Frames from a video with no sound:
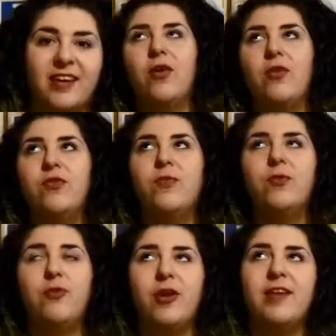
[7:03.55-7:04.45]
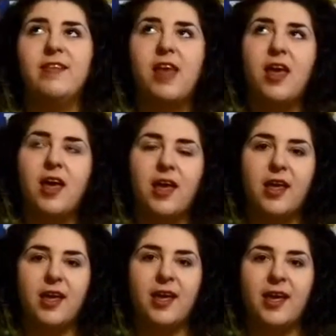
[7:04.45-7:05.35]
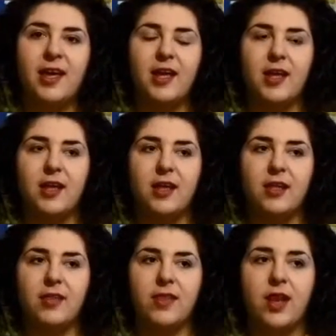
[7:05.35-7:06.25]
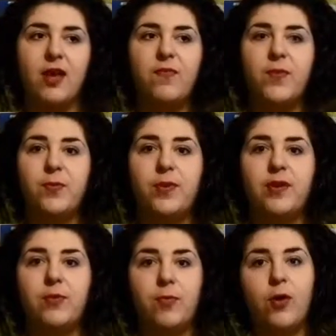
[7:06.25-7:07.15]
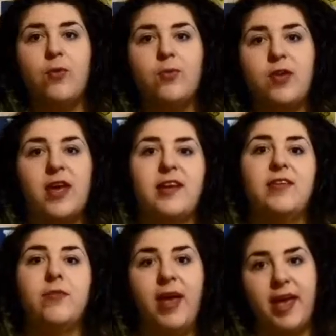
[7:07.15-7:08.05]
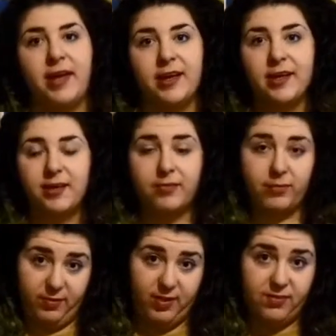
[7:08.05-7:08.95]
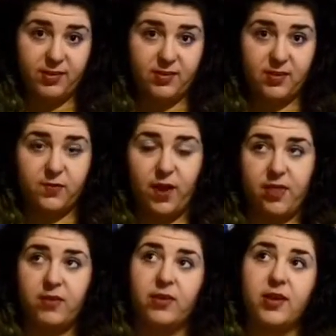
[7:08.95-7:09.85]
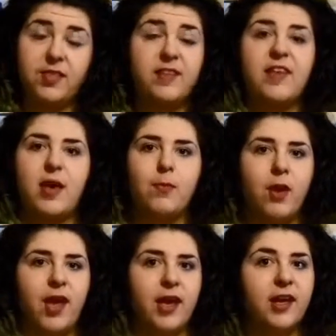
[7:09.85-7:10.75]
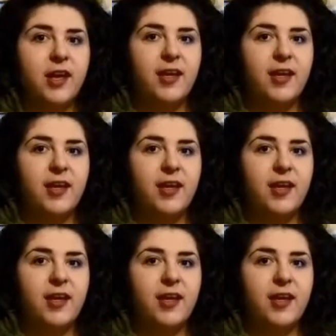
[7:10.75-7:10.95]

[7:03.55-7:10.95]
Also portrays the love between Rose and Greg, Steven's father, in the same way,